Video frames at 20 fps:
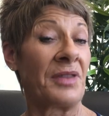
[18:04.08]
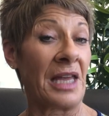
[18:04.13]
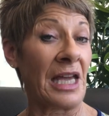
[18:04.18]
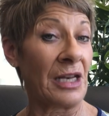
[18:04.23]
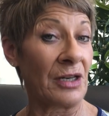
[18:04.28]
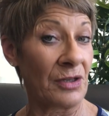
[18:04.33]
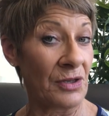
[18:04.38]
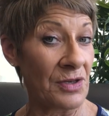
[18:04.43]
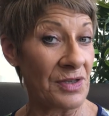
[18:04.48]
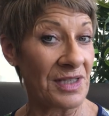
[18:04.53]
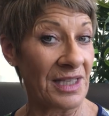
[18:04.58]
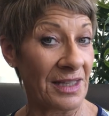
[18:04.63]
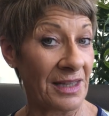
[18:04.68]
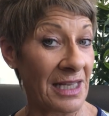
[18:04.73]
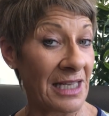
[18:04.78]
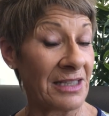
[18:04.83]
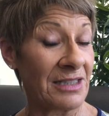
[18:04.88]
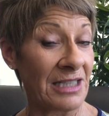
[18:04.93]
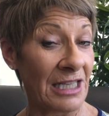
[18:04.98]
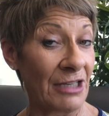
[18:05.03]
without losing
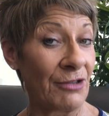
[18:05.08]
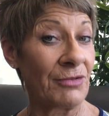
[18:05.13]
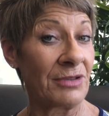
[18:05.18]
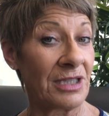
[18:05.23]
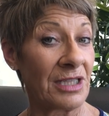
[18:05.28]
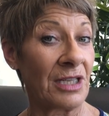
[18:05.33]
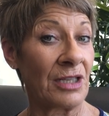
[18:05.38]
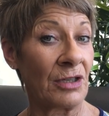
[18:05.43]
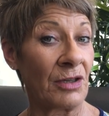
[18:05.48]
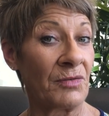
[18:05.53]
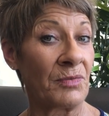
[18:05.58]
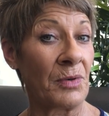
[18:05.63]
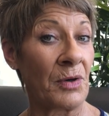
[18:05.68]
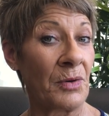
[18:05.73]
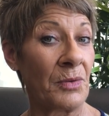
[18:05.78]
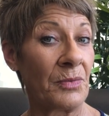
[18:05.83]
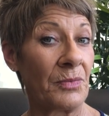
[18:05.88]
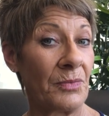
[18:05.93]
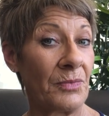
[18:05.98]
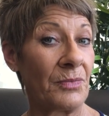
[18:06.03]
the integrity of
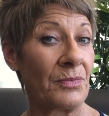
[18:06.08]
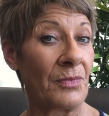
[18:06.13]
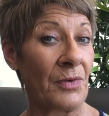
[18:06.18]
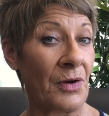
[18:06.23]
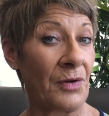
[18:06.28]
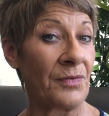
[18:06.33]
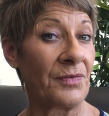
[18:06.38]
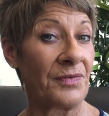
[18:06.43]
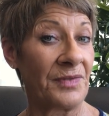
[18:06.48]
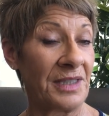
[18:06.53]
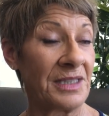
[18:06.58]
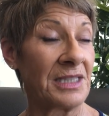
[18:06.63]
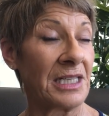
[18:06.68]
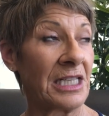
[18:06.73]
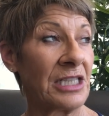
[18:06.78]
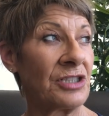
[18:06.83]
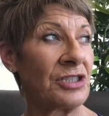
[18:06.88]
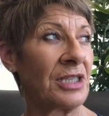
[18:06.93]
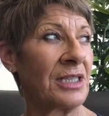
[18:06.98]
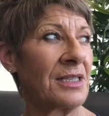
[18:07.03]
what of the
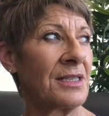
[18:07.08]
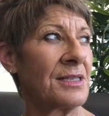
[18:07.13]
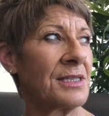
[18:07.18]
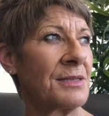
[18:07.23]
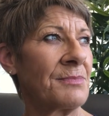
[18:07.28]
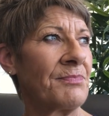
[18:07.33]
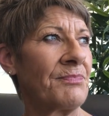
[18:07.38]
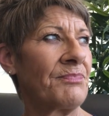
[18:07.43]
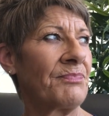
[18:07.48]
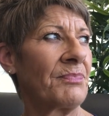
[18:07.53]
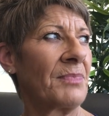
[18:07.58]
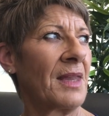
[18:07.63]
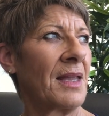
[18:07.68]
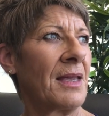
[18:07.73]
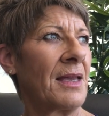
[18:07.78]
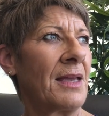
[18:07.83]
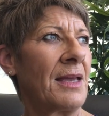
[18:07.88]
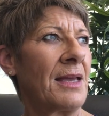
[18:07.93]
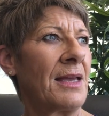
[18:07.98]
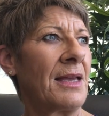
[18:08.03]
teachings.
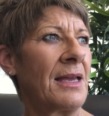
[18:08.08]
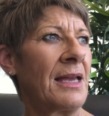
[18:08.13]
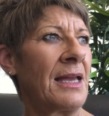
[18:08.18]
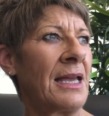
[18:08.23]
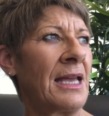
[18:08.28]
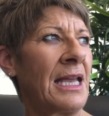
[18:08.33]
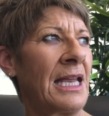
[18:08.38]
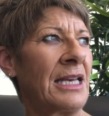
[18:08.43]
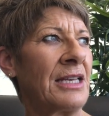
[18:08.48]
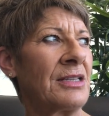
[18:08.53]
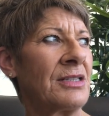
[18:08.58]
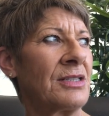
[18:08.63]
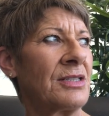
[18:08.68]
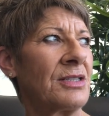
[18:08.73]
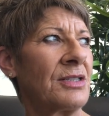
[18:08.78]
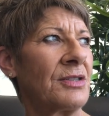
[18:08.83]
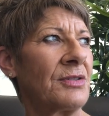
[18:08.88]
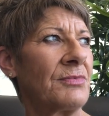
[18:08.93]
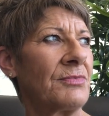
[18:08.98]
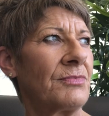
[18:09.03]

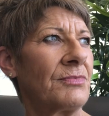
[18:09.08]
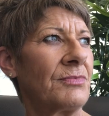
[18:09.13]
And